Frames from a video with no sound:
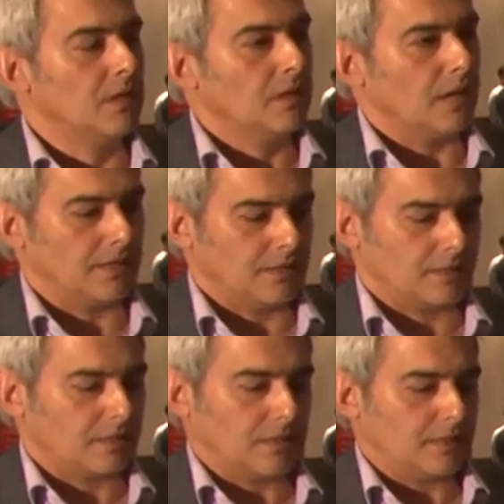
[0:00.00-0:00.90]

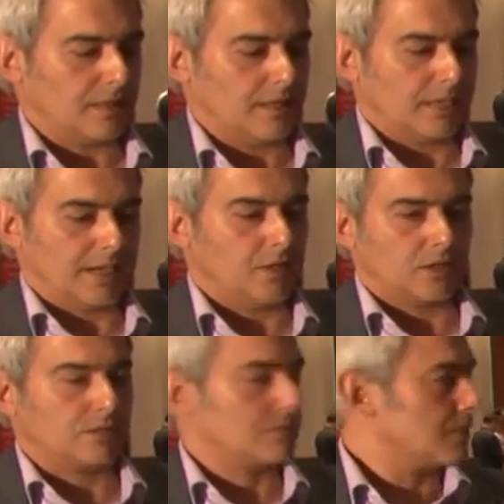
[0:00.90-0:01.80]
and
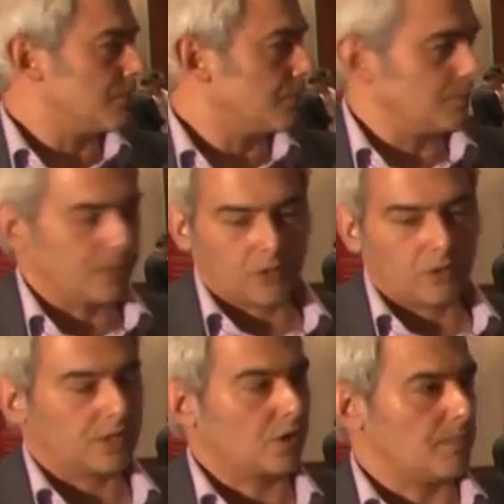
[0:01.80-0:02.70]
look, with
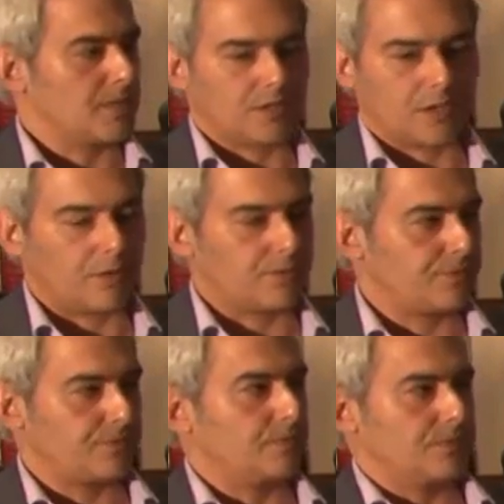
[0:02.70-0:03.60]
all the commentary we've
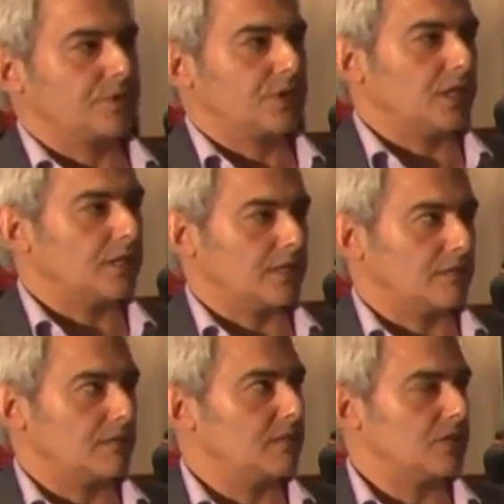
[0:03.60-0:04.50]
seen that
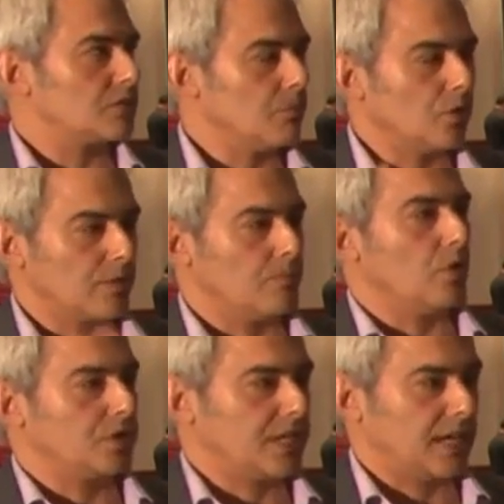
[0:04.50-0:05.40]
there's more and
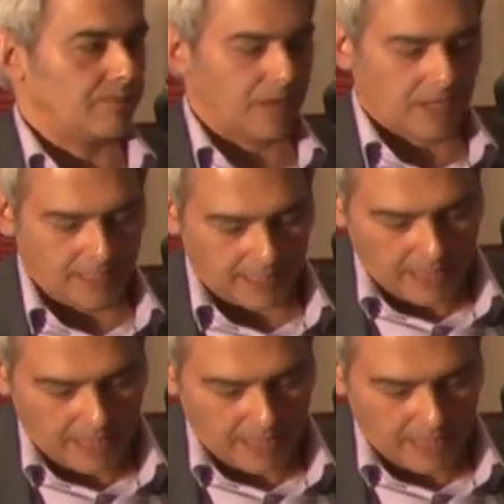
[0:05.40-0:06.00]
more tech piling in.